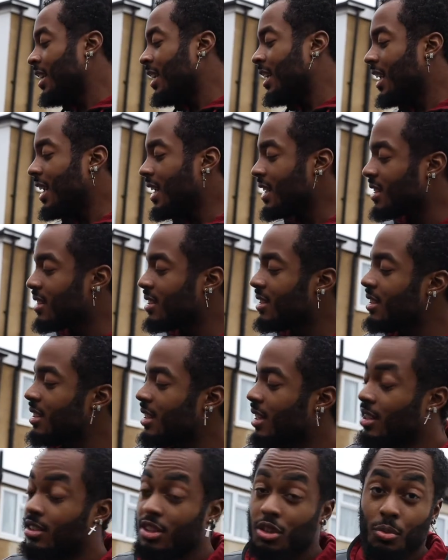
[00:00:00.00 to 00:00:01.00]
is,
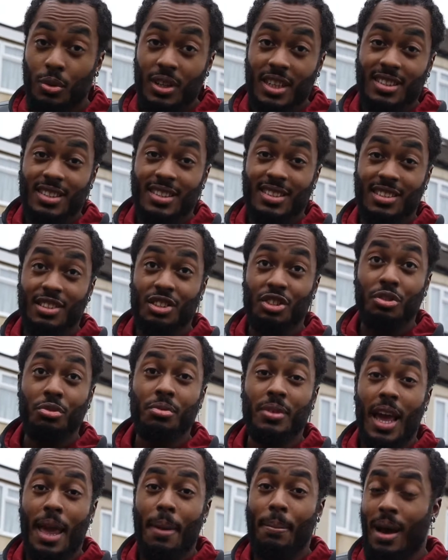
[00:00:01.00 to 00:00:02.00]
I don't know what this is in
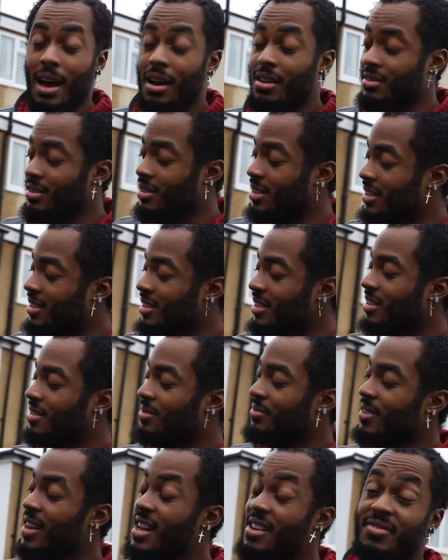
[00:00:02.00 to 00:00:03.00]
UK pounds, this is
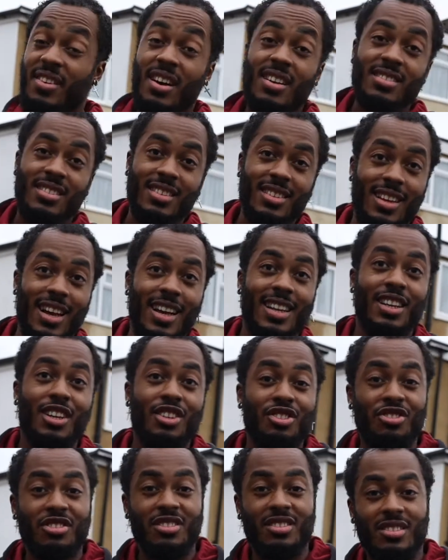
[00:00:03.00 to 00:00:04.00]

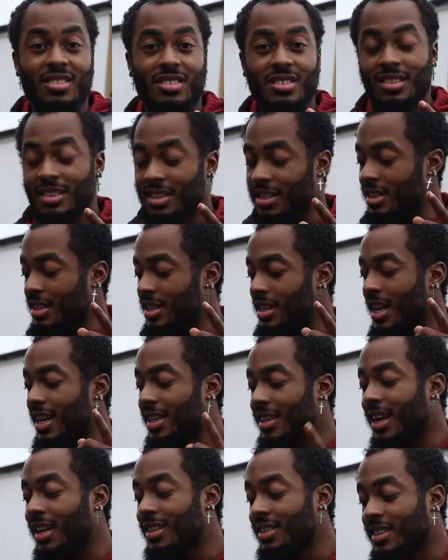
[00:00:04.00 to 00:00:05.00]

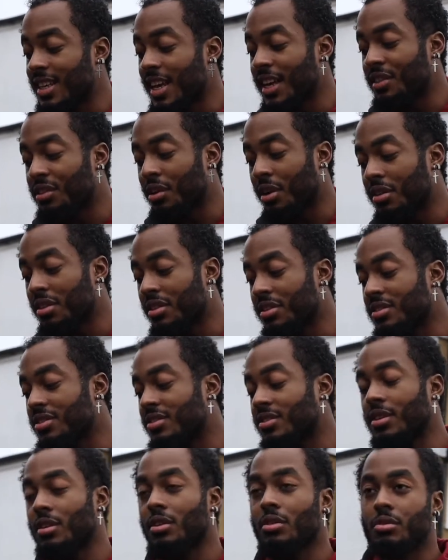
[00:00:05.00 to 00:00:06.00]
$5,998.
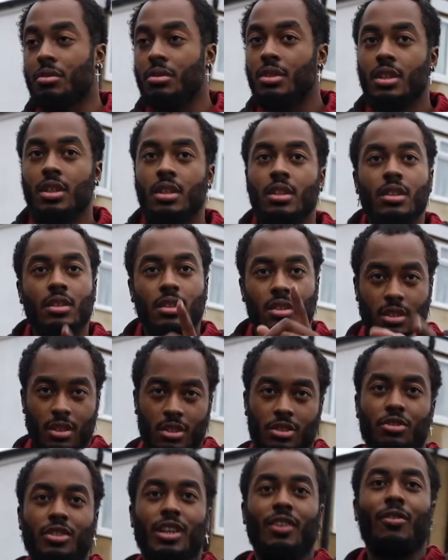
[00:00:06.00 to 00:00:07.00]
So
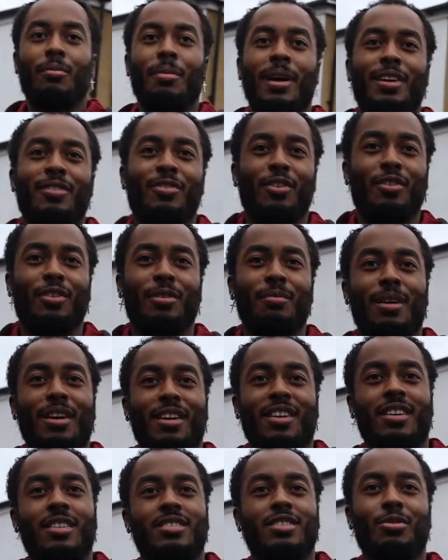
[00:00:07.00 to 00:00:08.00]
you travel back and forth to
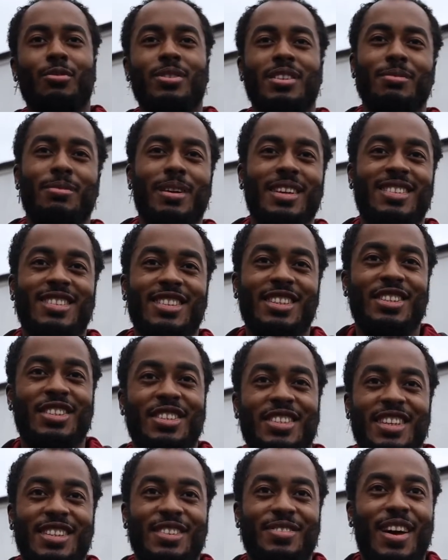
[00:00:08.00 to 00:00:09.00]
America, so what's about
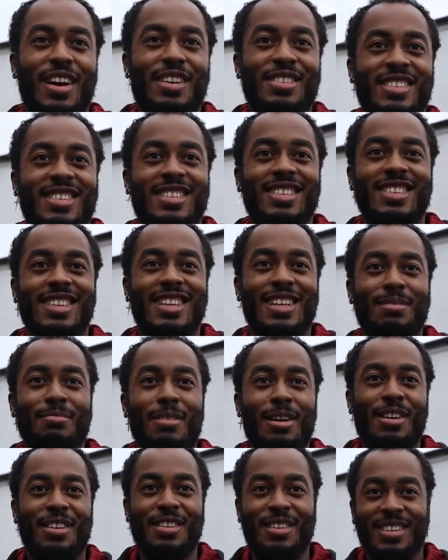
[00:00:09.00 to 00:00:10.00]
6,000 in
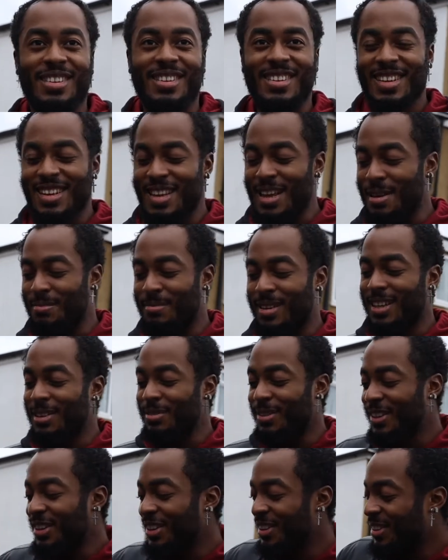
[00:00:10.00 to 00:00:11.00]
American money? We're
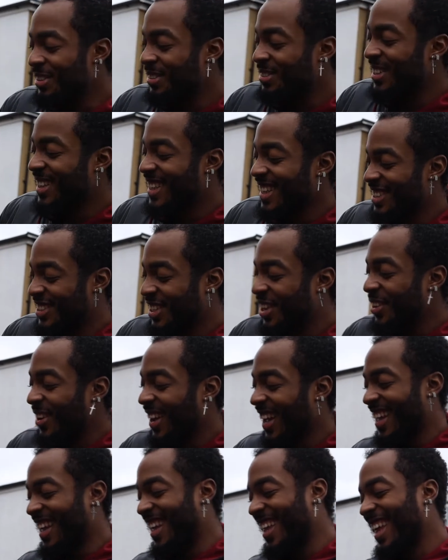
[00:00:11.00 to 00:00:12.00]
gonna Google this
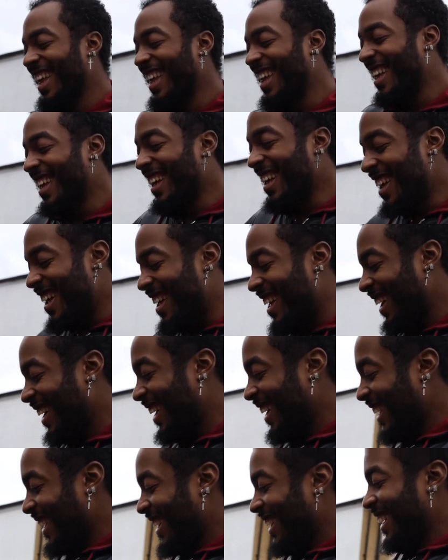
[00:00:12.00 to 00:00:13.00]
quick.
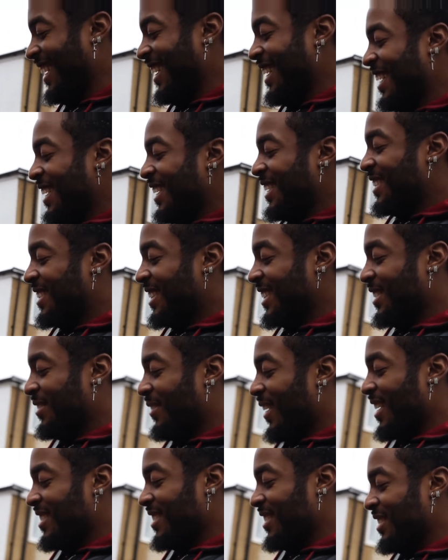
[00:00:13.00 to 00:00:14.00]

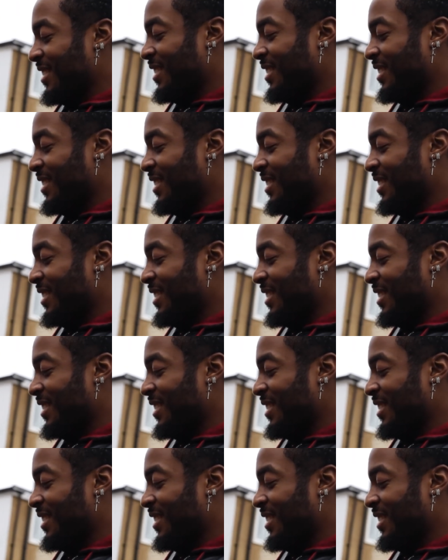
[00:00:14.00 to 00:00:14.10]
$6,000.